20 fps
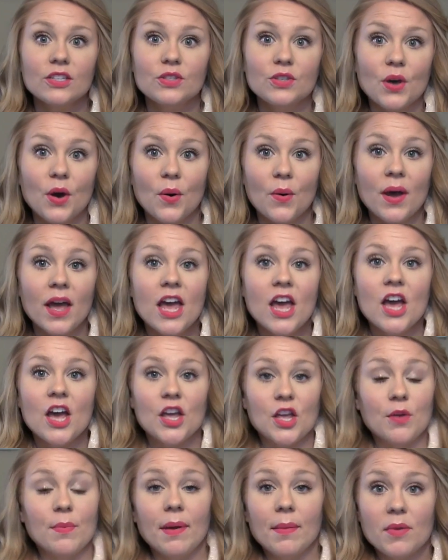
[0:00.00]
So
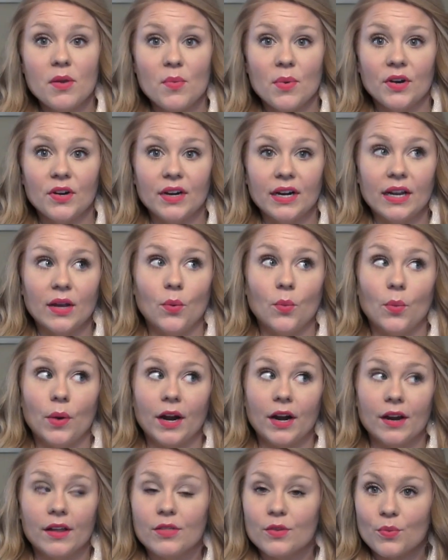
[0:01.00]
you might be wondering,
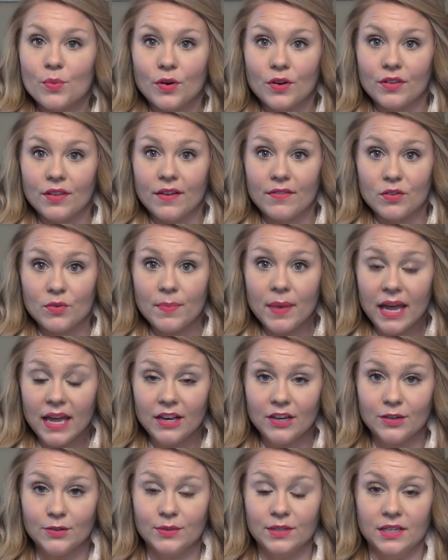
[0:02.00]
where in the world have you
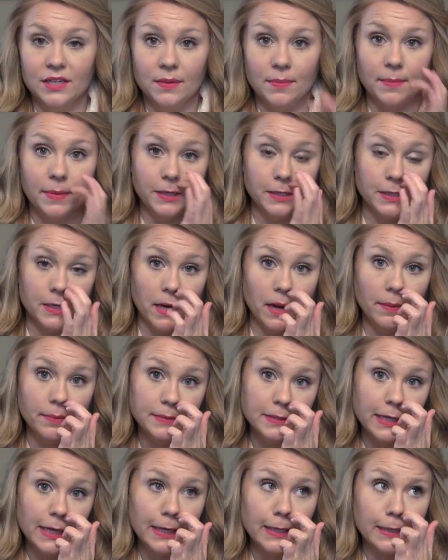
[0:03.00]
been? You did a budget
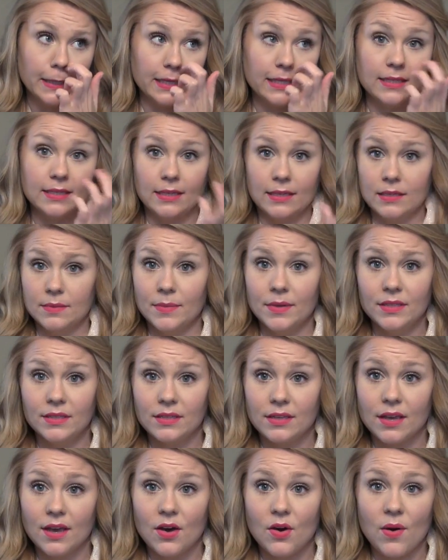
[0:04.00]
update like six
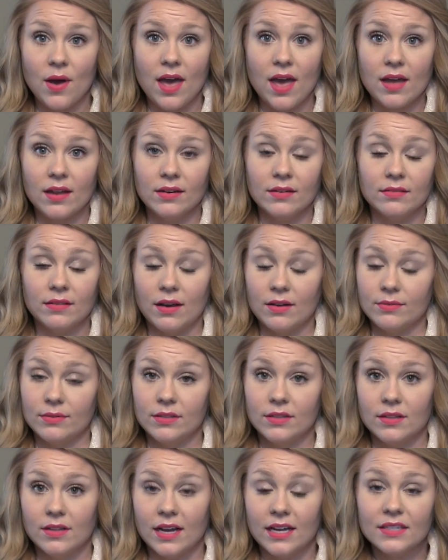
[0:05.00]
months ago and that
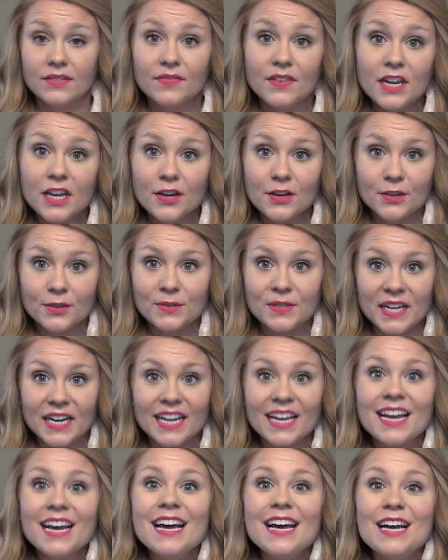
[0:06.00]
was the last video you did.